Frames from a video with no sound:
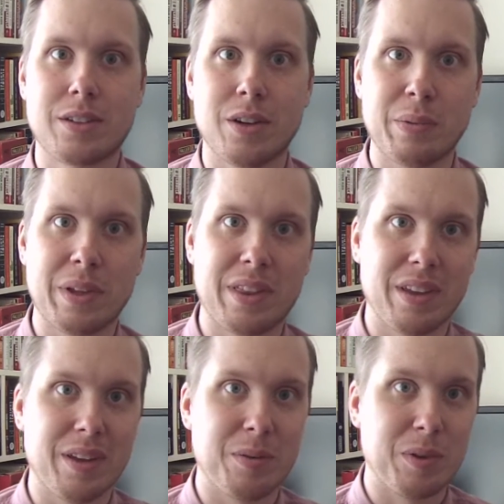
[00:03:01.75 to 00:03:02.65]
good with
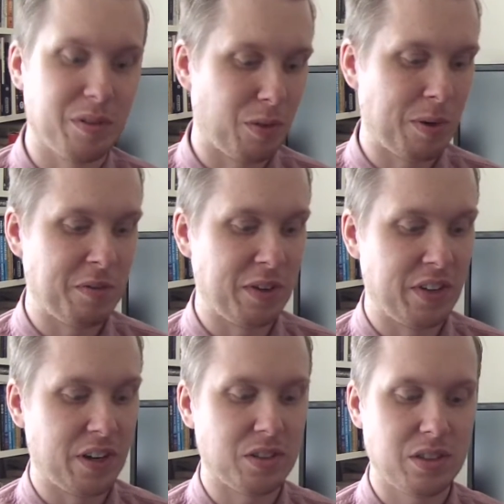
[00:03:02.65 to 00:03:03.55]
the 4x5
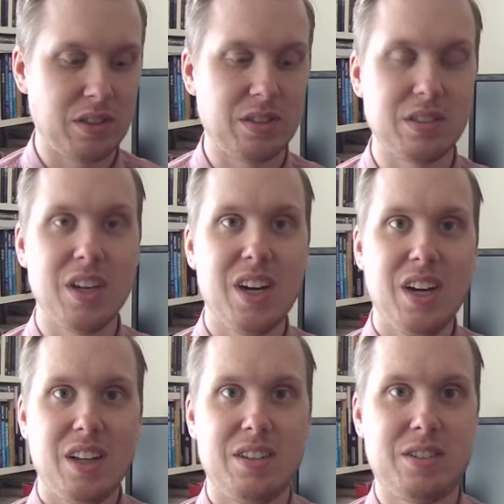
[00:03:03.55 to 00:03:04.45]
there. So this
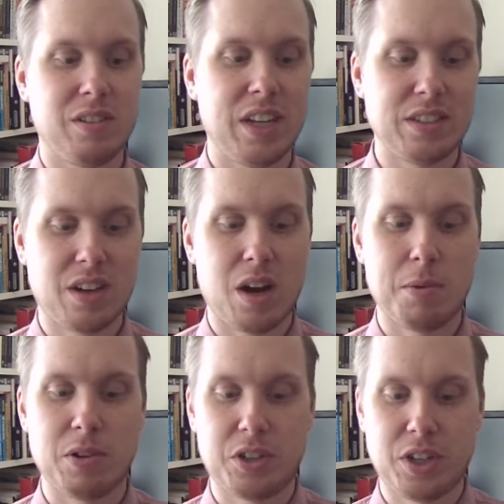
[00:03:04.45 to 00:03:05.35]
is your lens combo,
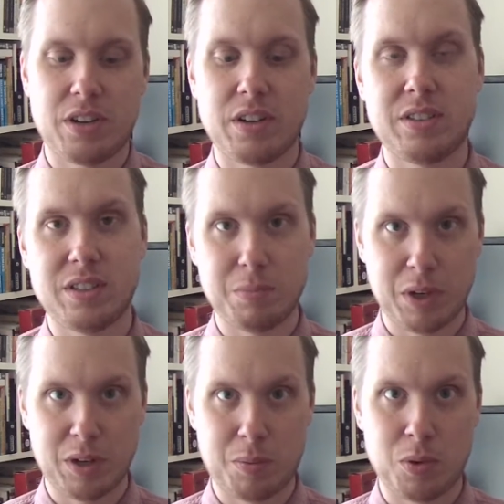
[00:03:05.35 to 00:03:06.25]
and the shutter is this
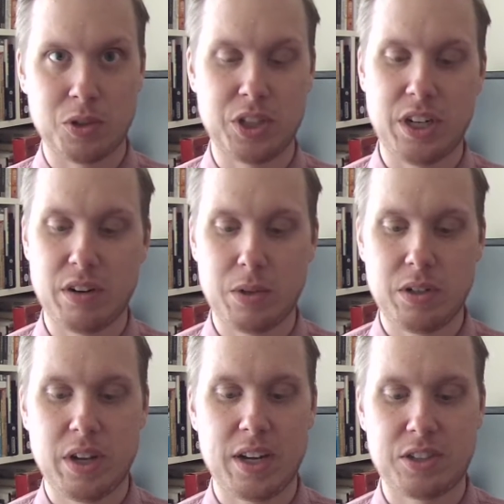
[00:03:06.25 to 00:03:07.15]
middle portion here. And what
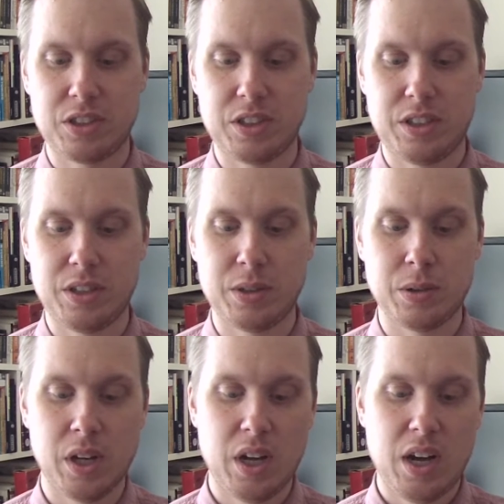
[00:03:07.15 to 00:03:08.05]
you can actually do
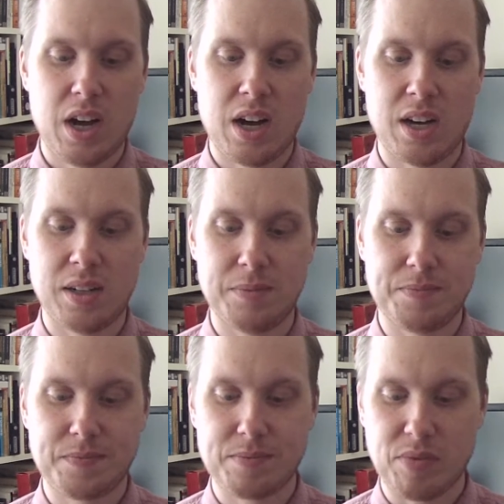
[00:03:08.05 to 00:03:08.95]

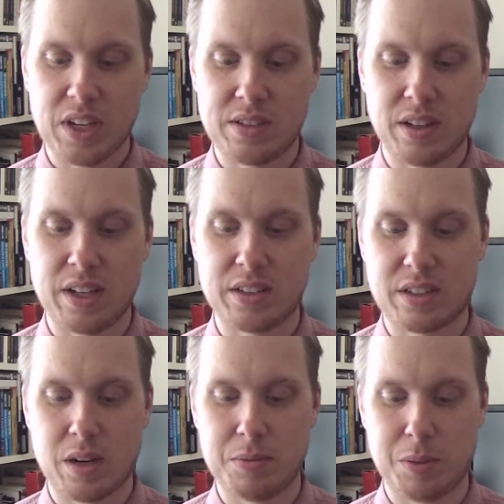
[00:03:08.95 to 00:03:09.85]
is the lens
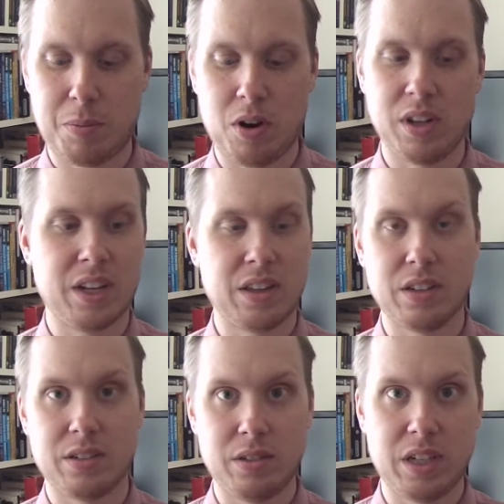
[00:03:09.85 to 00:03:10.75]
comes apart like
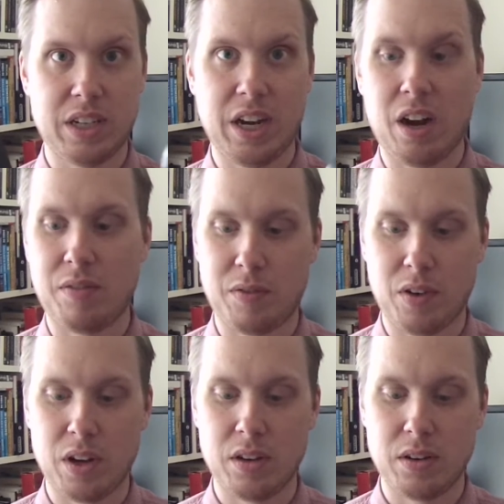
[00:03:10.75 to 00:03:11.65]
this, so you can take off the
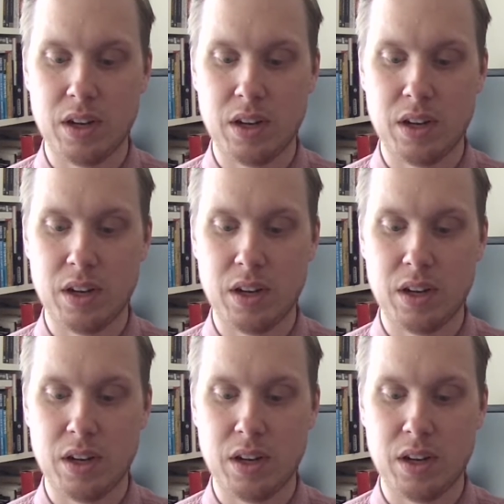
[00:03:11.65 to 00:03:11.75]
front